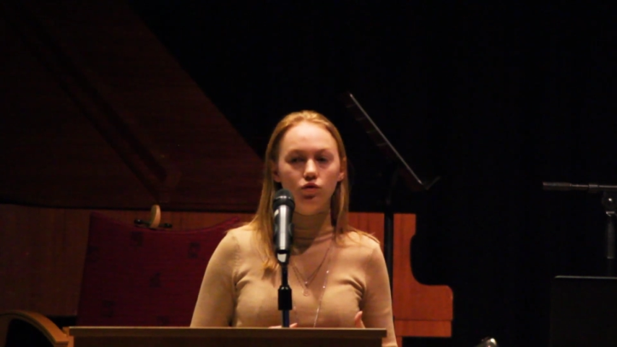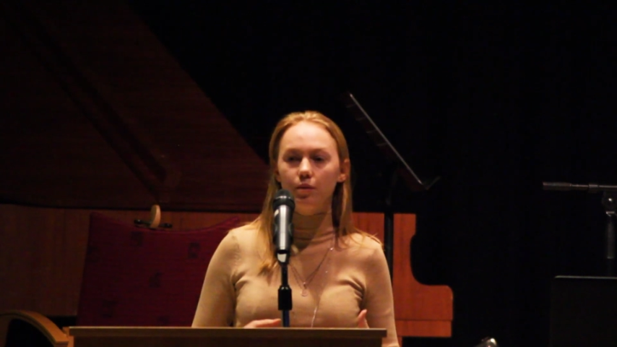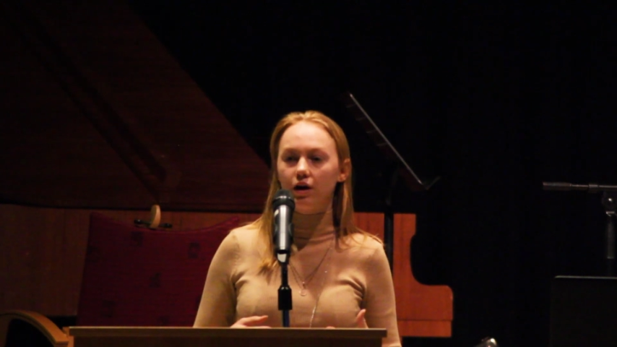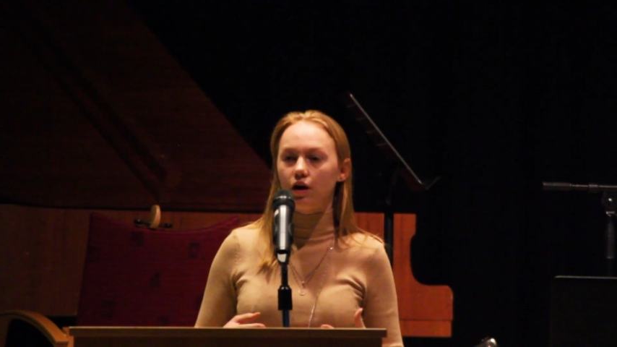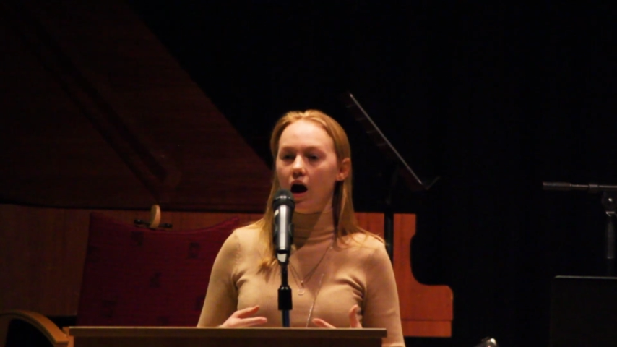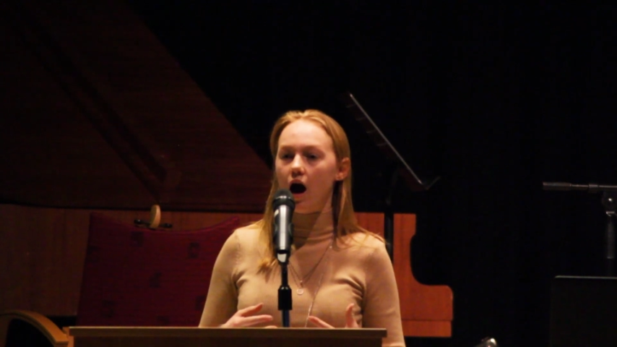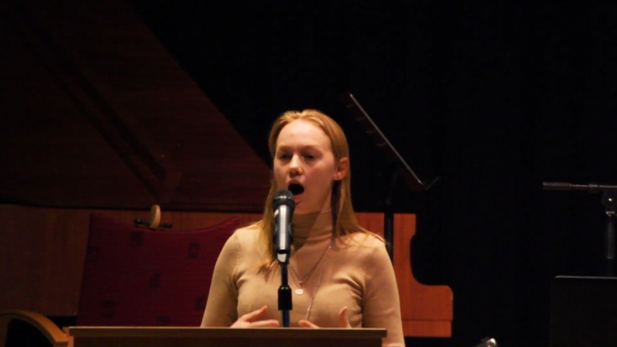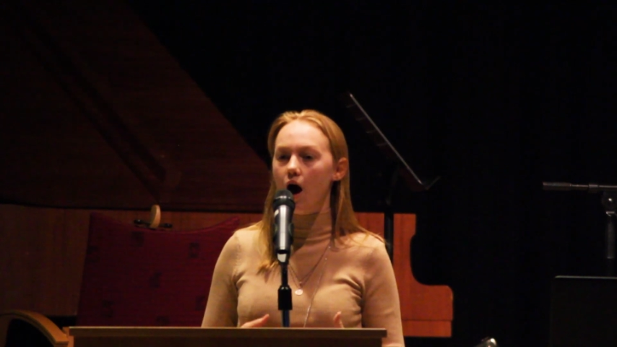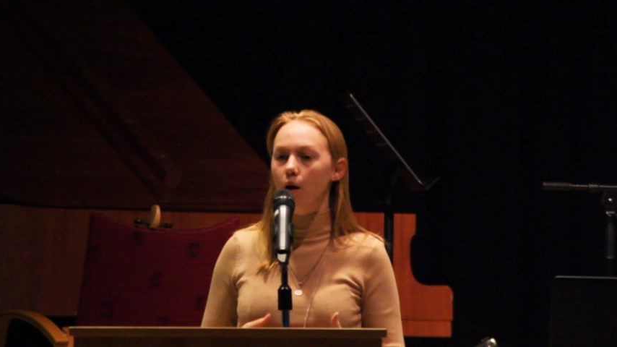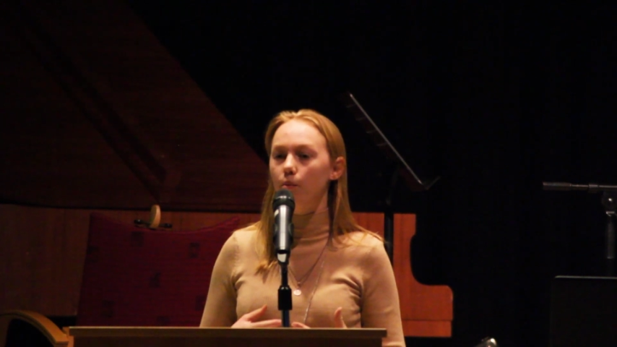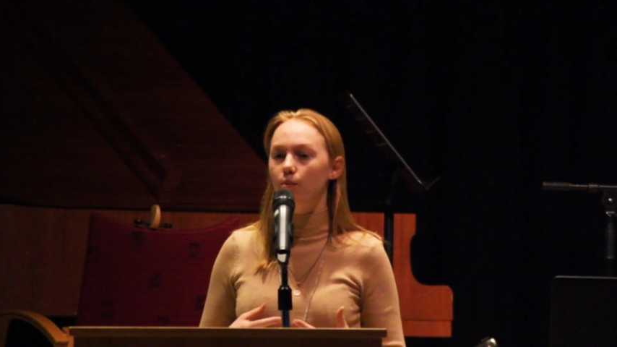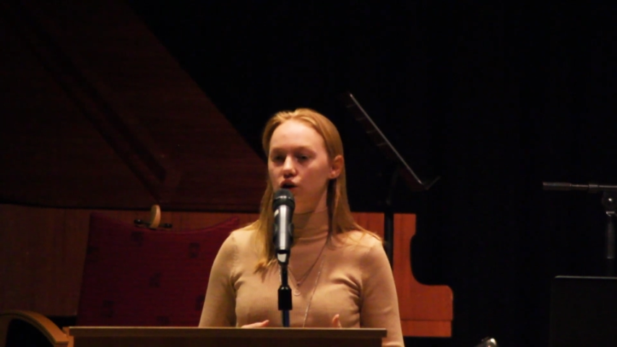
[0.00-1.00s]
no matter
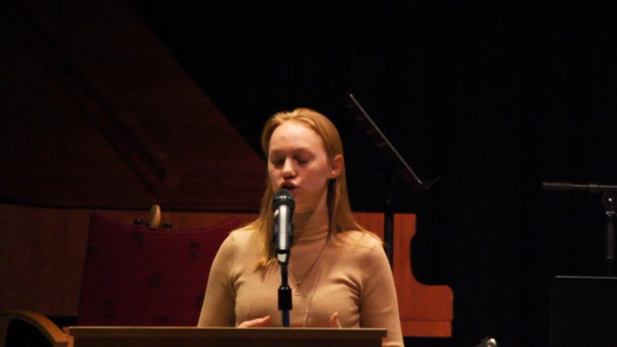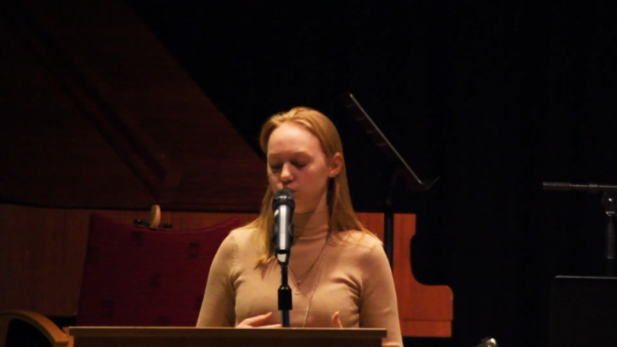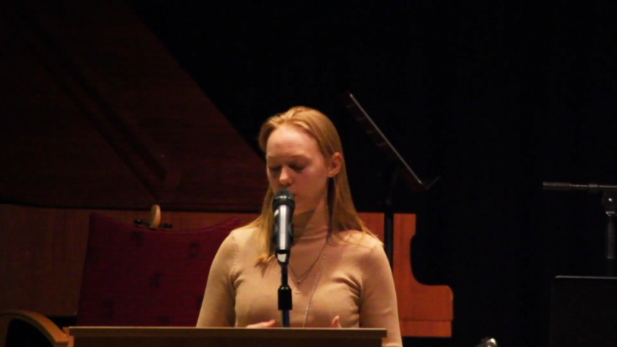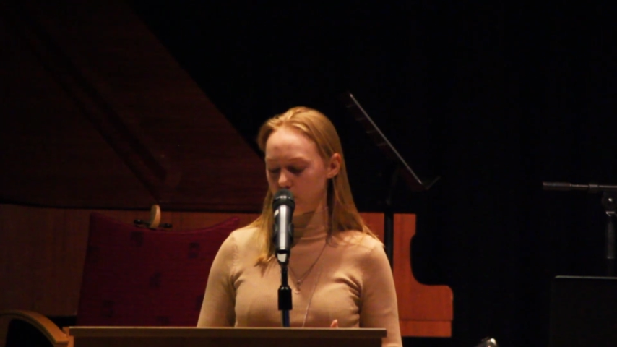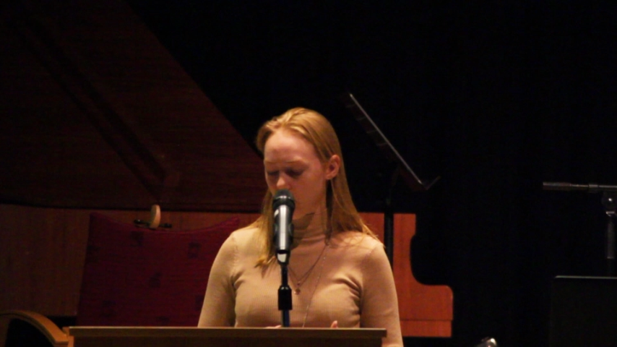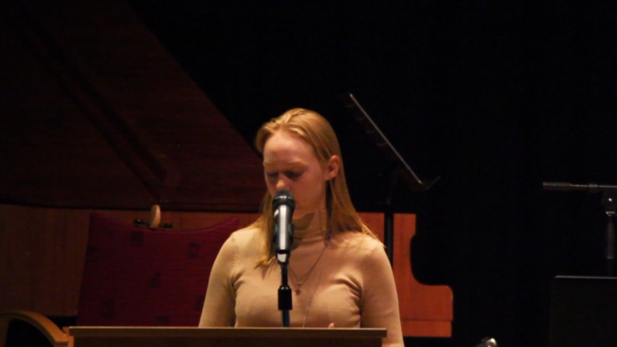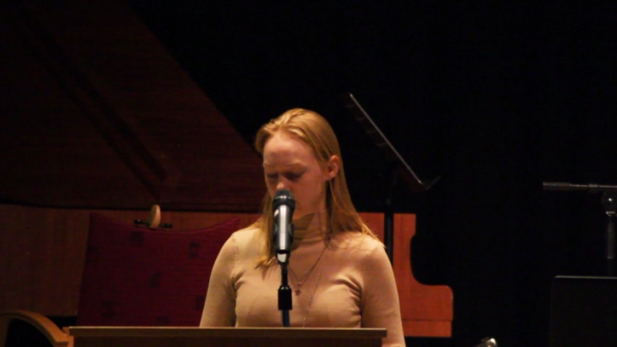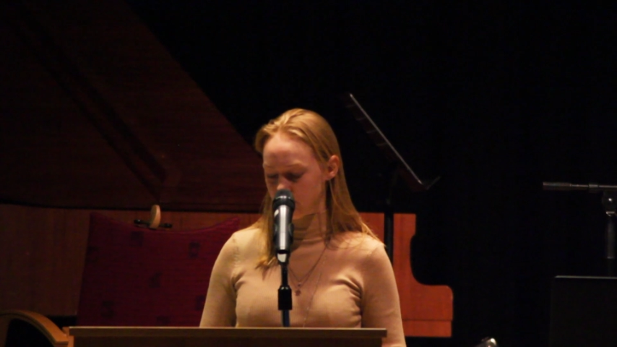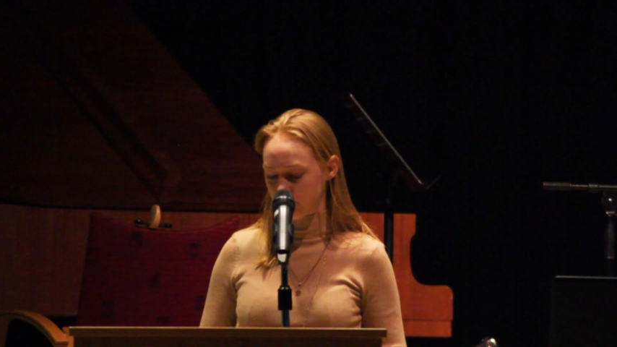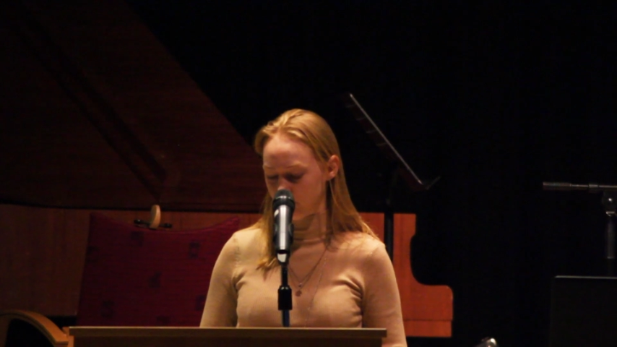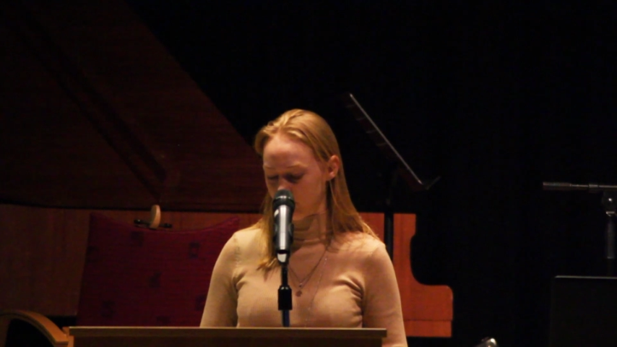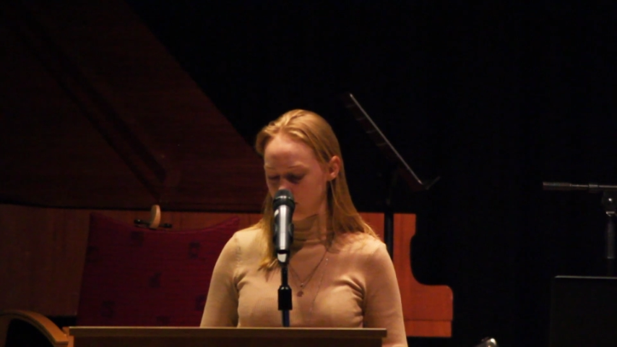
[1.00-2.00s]
how much we want it
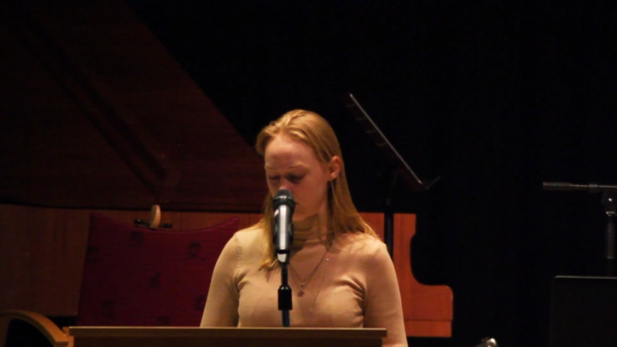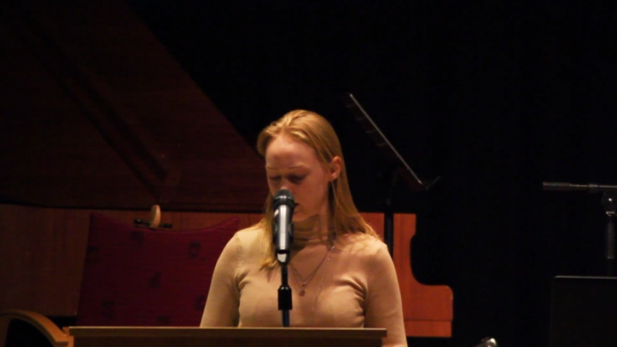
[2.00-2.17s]
to.